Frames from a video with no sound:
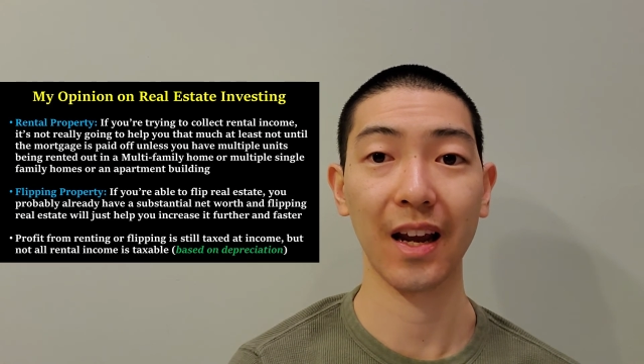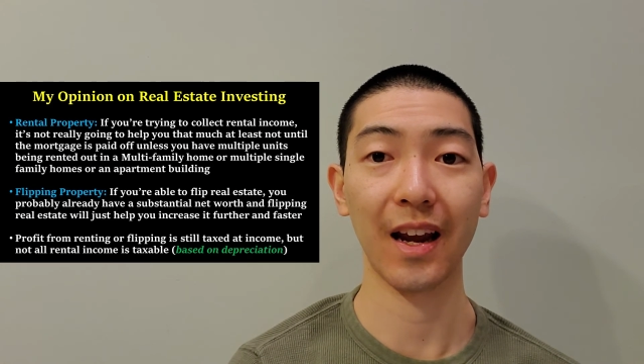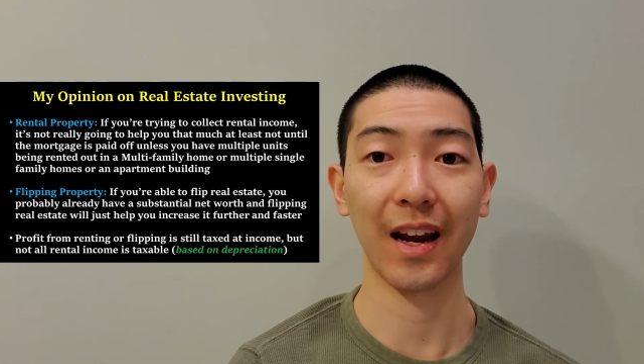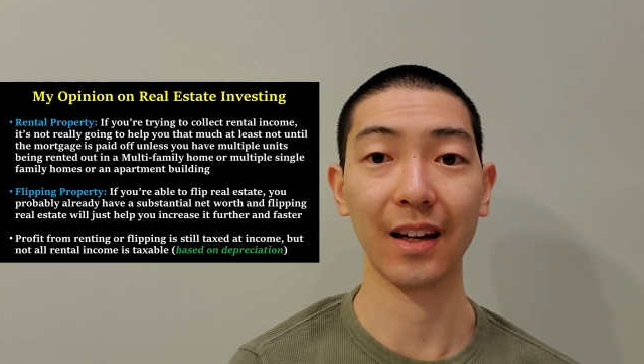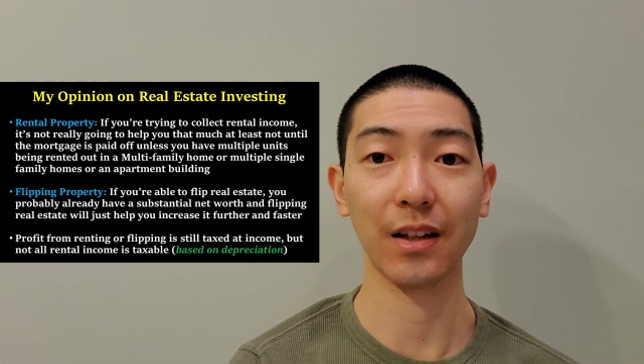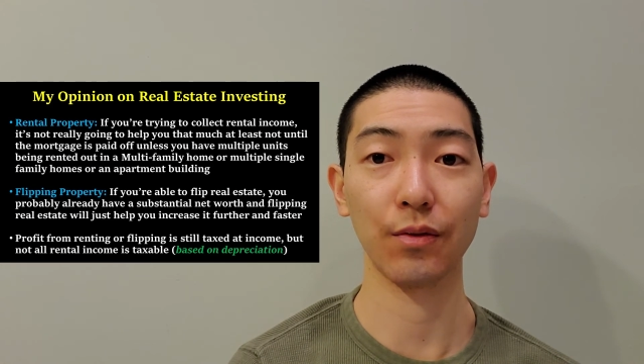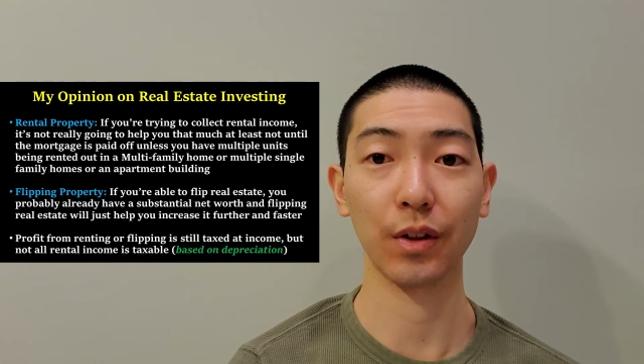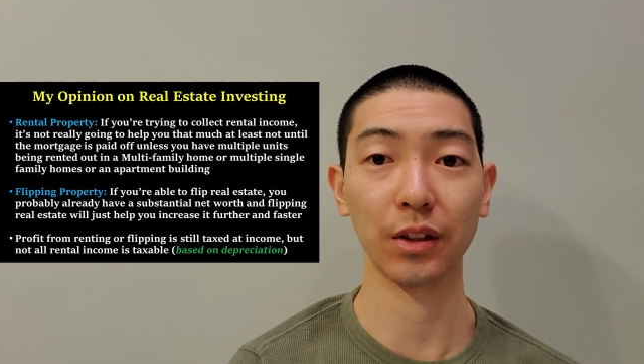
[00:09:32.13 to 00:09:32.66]

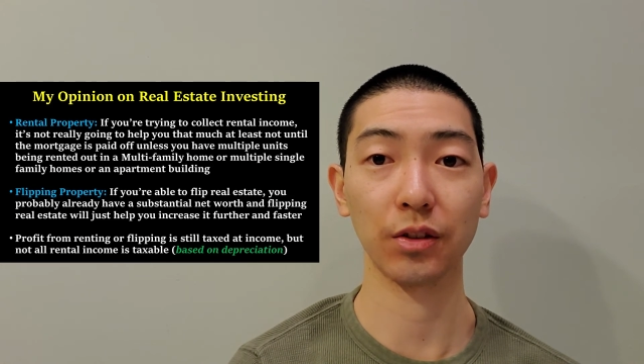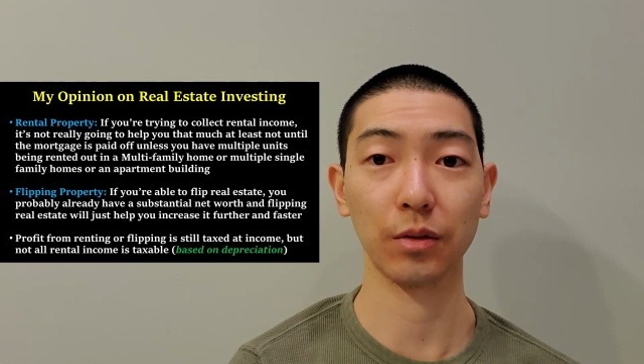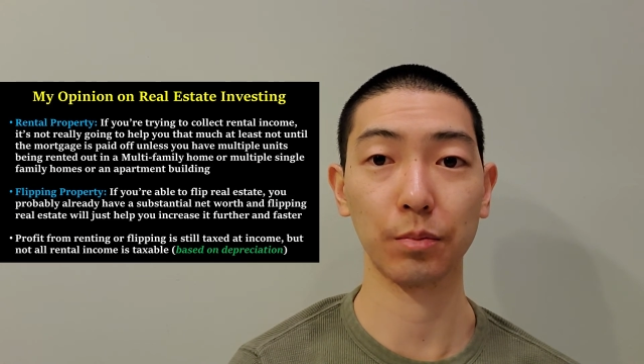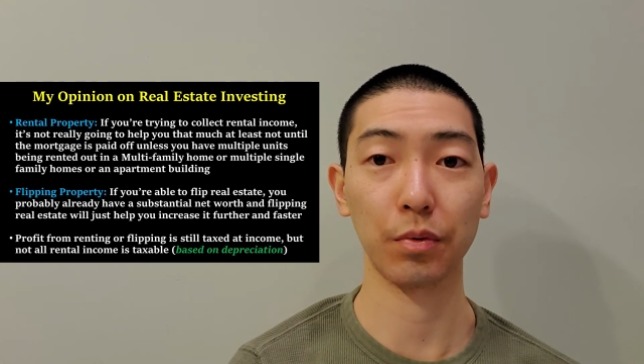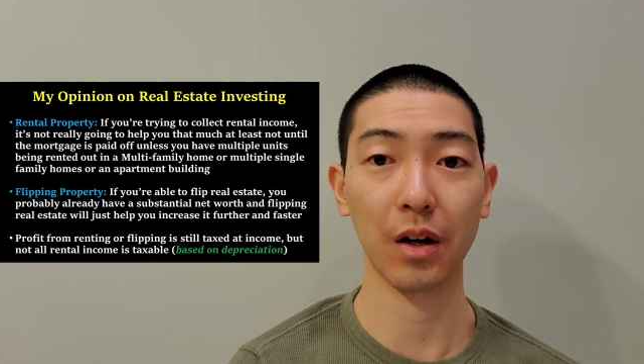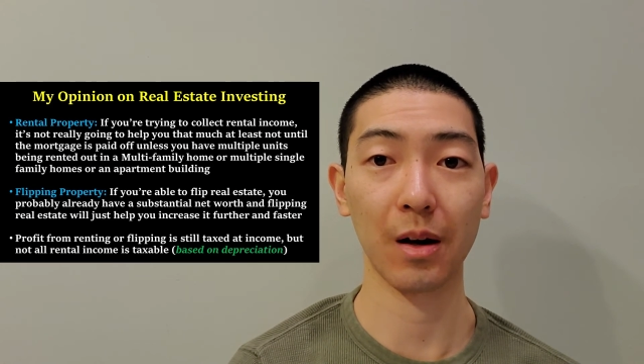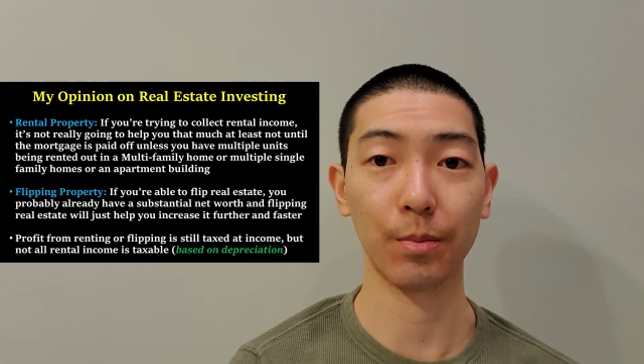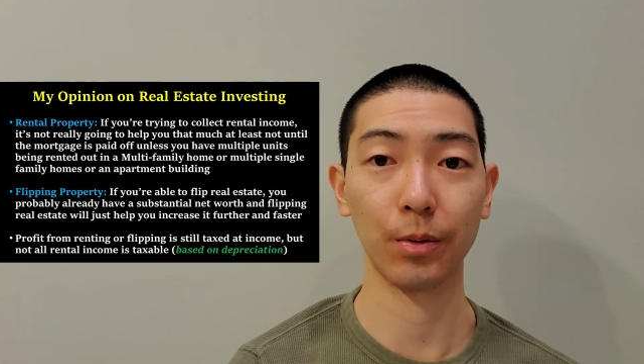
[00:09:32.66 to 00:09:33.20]
any rental
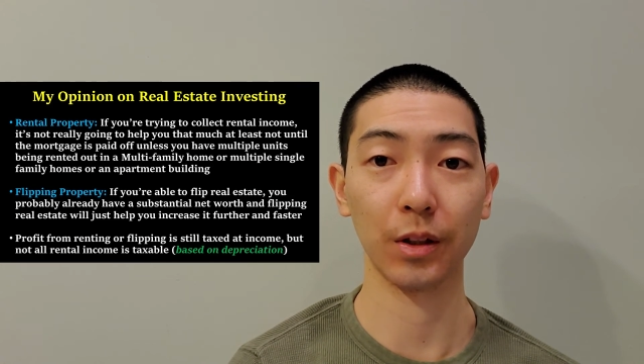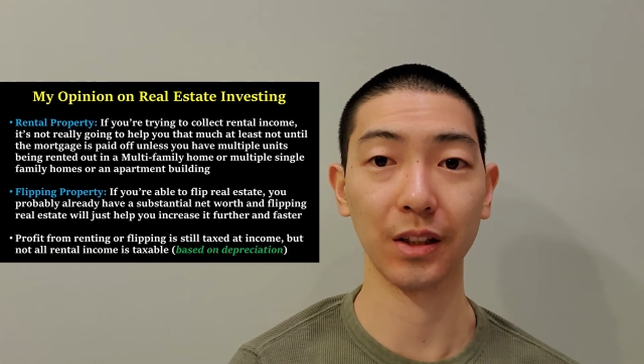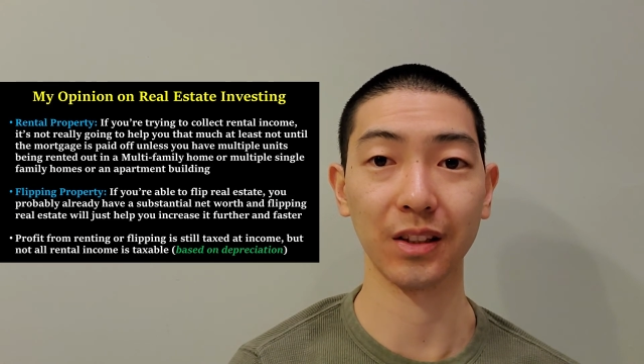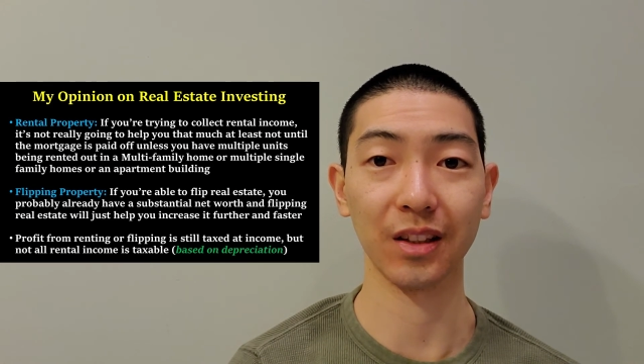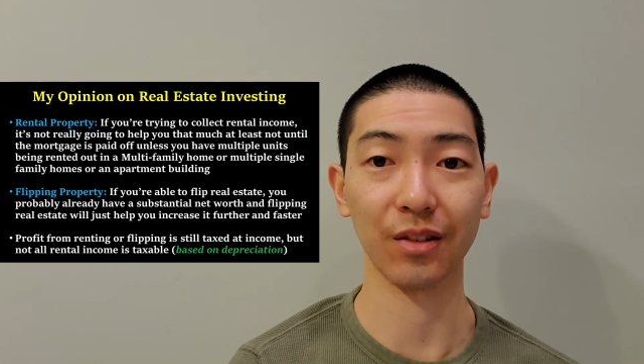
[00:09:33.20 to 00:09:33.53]
properties